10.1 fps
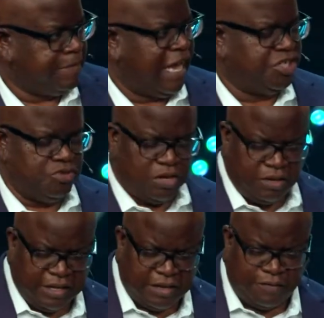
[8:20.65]
I
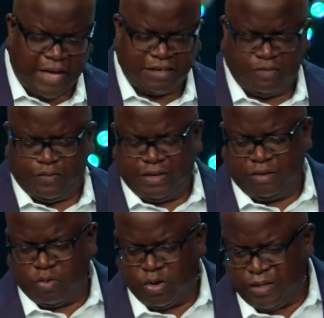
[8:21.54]
struggled in the fact of
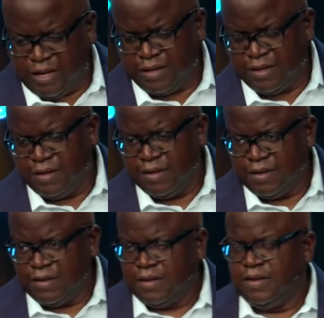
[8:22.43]
feeling worthy
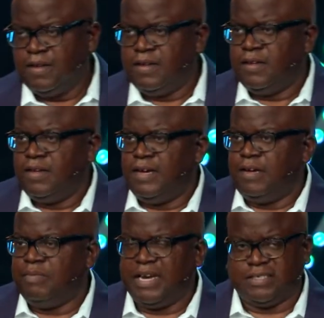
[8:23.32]

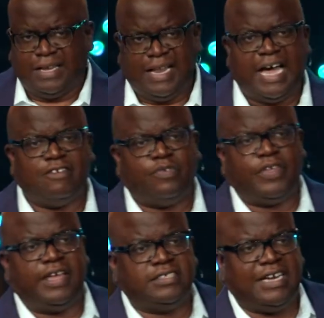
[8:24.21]
because a lot of
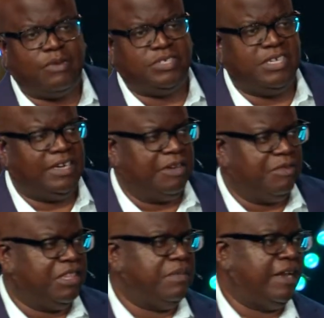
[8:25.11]
things that I was dealing
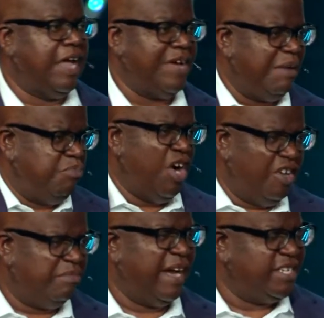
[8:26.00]
with in my life, I
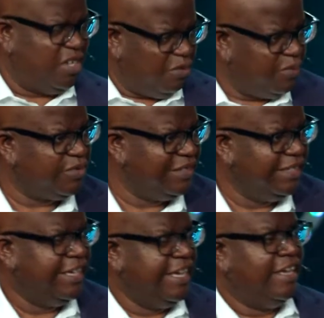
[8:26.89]
brought on myself.
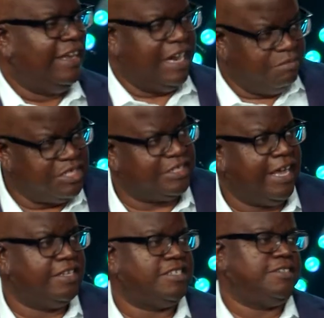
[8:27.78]
A lot of
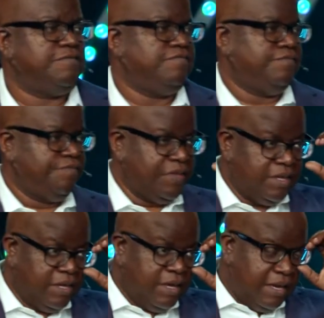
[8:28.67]
mistakes,
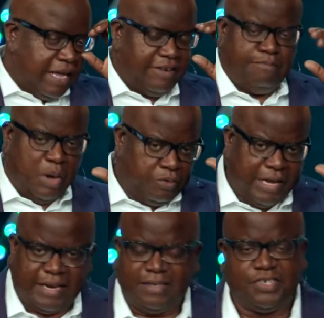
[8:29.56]
a lot of
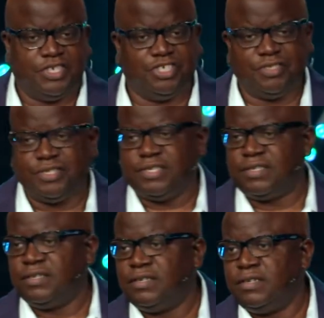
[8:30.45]
boneheaded decisions.